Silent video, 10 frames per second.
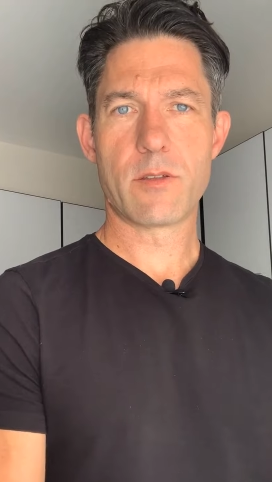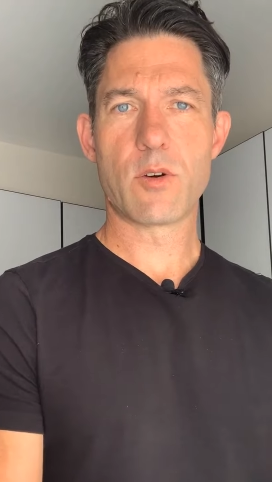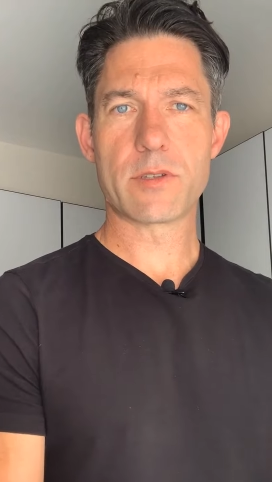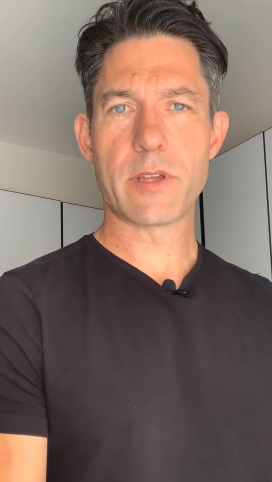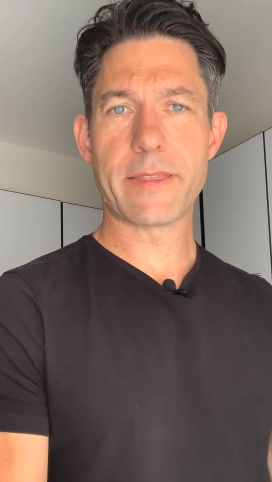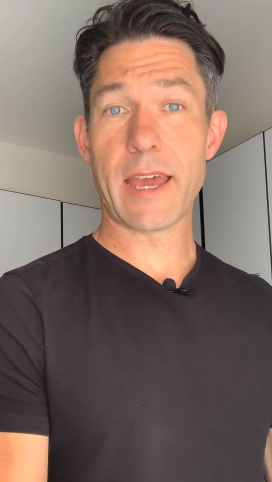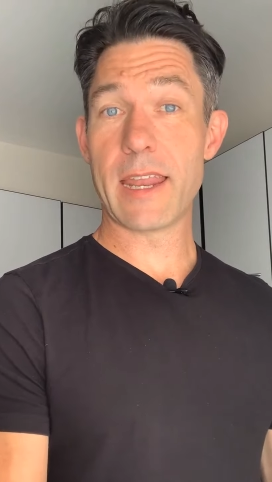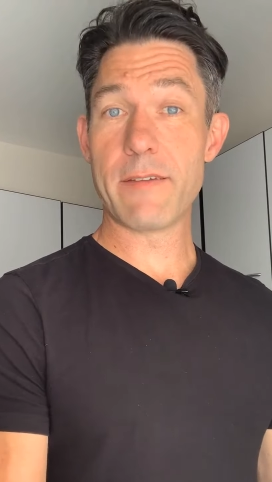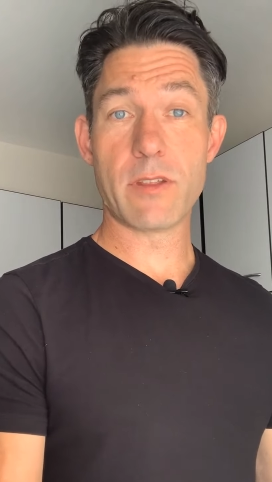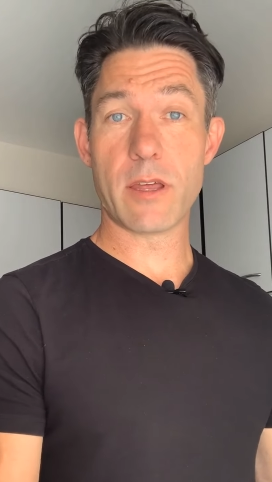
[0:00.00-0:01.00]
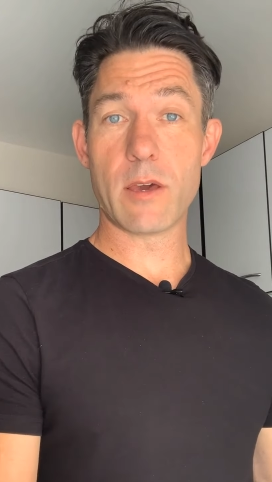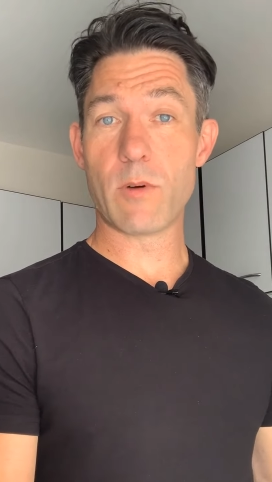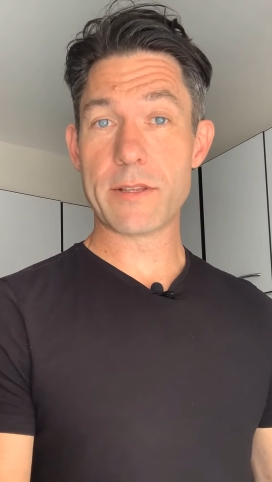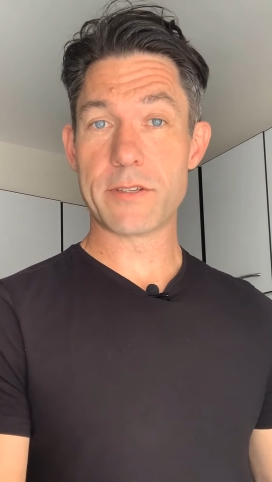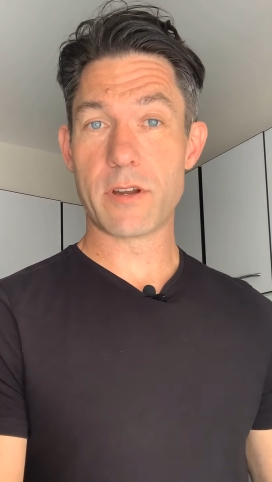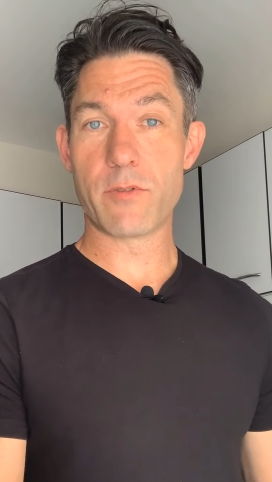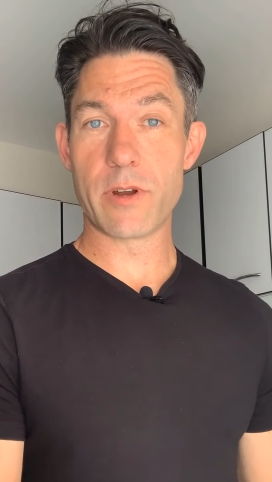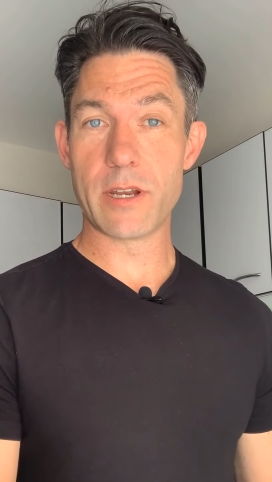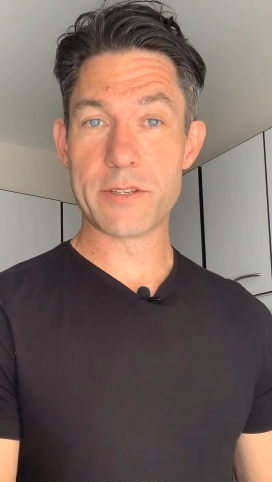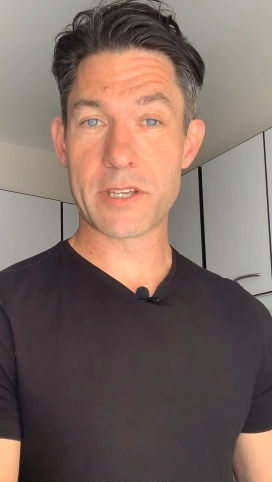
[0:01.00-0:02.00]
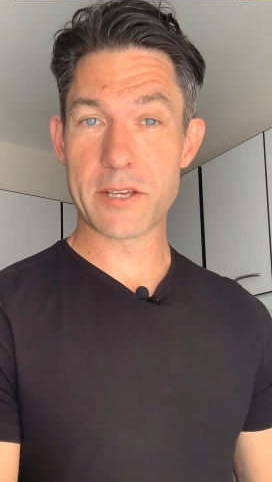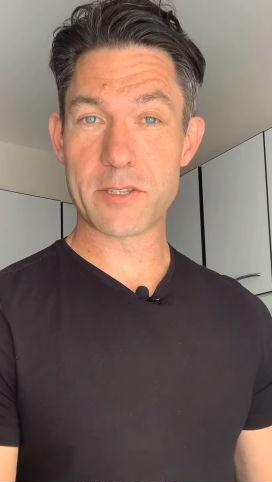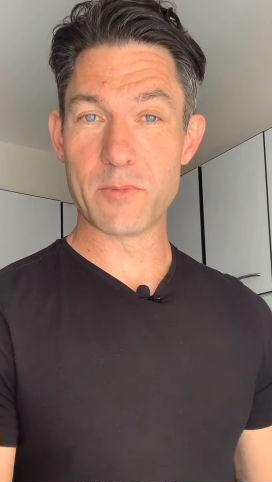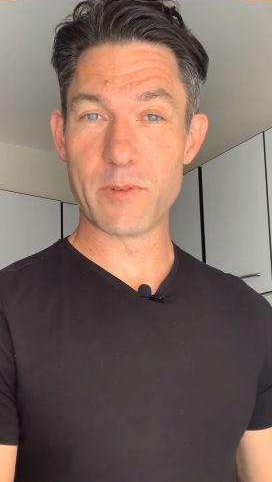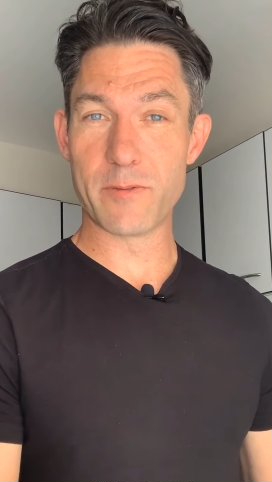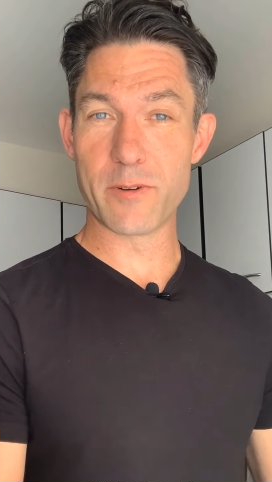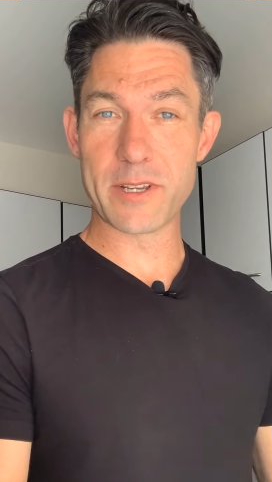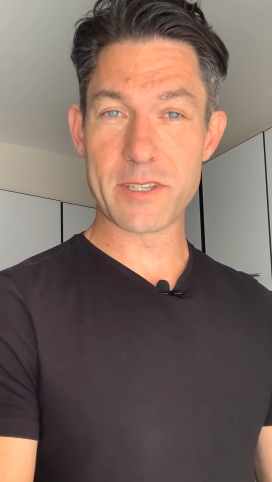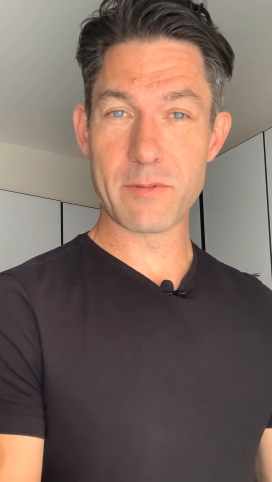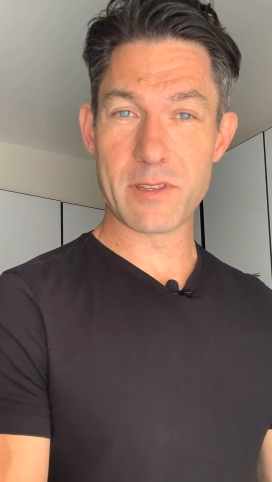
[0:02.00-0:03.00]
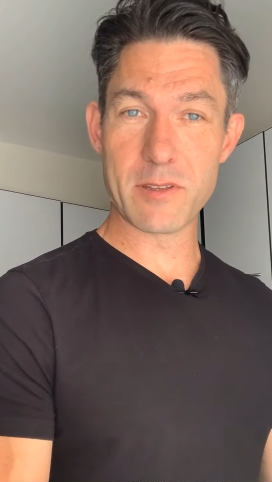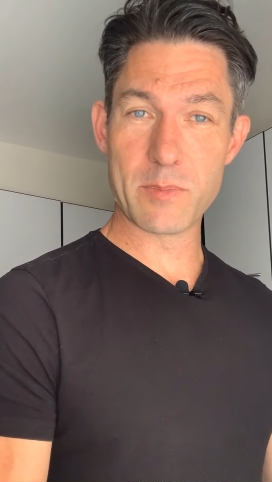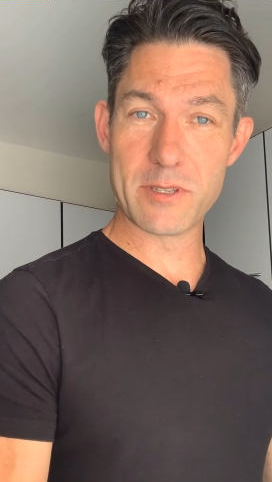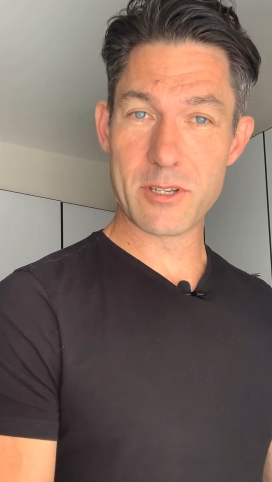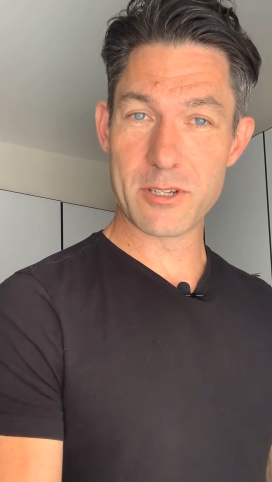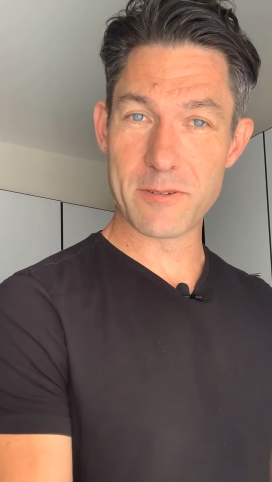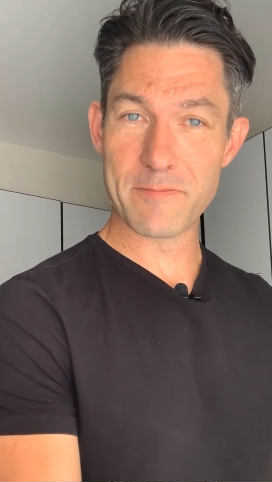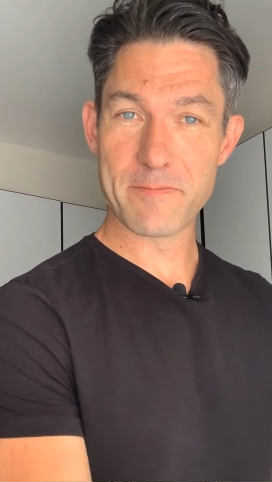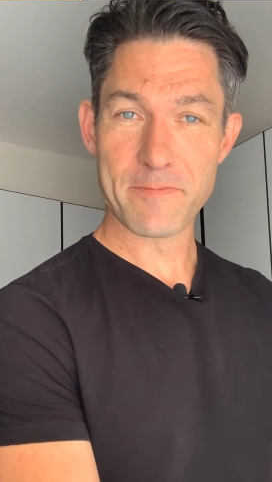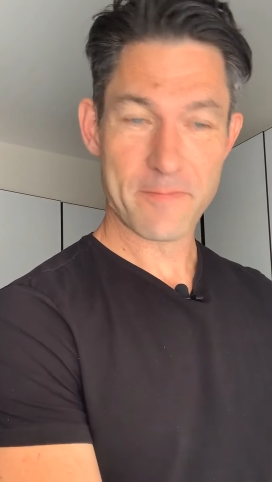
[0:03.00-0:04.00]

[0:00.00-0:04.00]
Thoughts like that, even though they're ones that I've already discussed them before accepting their position.